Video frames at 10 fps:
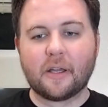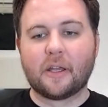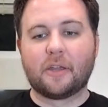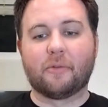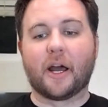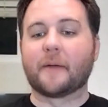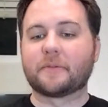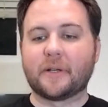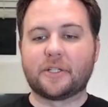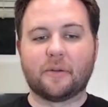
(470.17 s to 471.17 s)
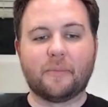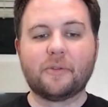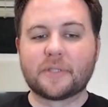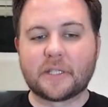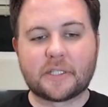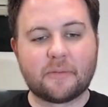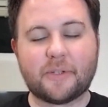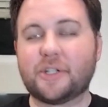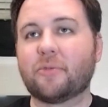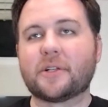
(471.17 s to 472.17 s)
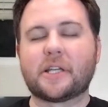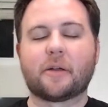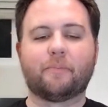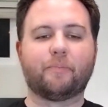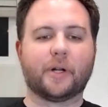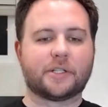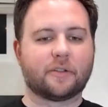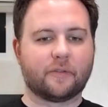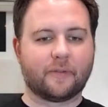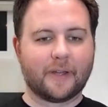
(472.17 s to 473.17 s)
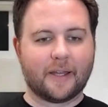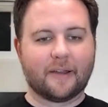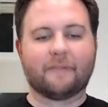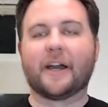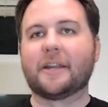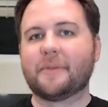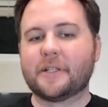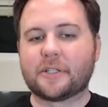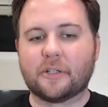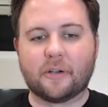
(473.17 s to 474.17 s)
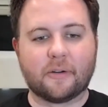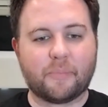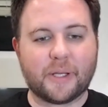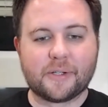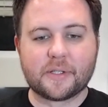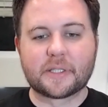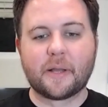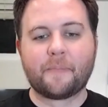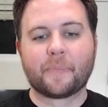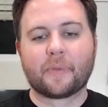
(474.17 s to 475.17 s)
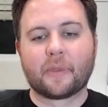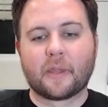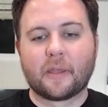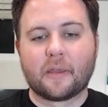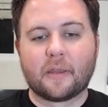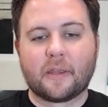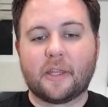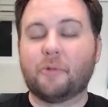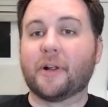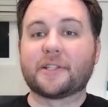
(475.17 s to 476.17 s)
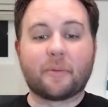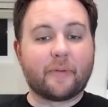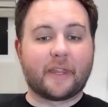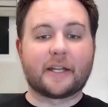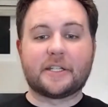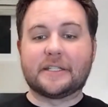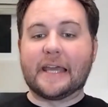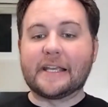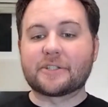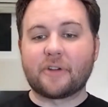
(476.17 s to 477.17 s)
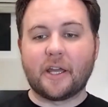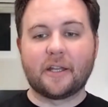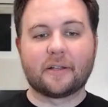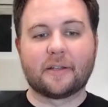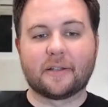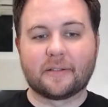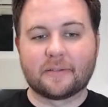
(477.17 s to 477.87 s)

You want to optimize your immune system, but you don't want to take a bunch of vitamins or pills. You want a supplement that actually tastes great.